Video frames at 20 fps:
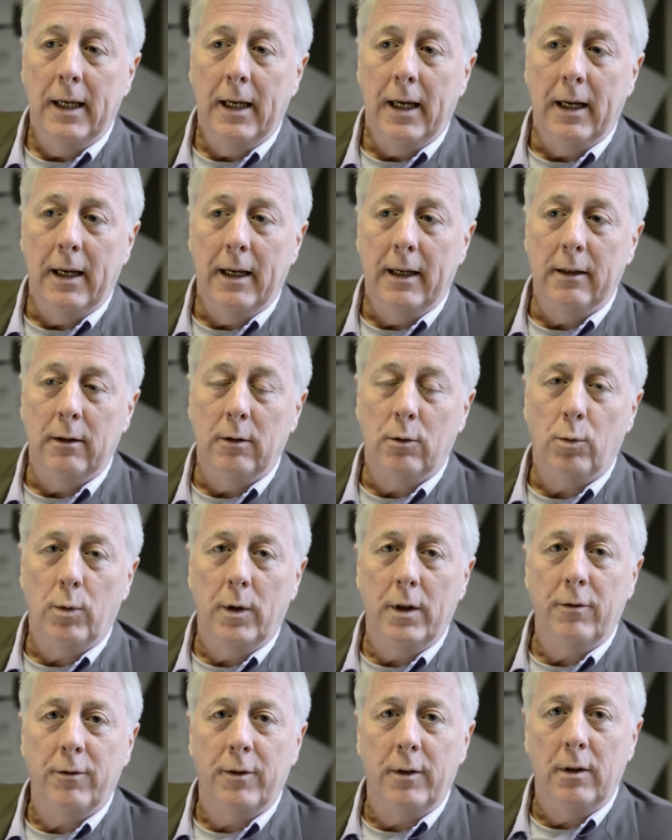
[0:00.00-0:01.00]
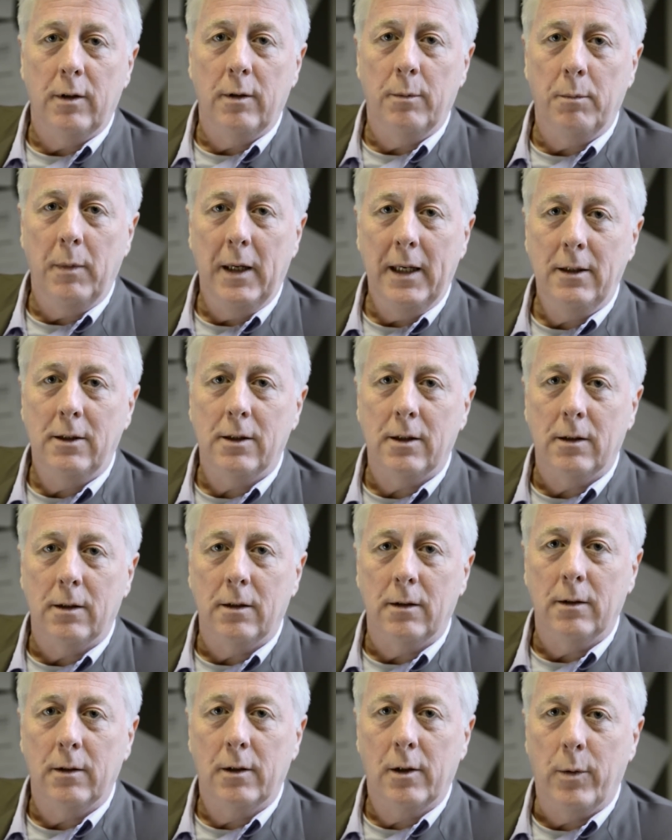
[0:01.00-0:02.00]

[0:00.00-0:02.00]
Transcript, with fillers: And one of the major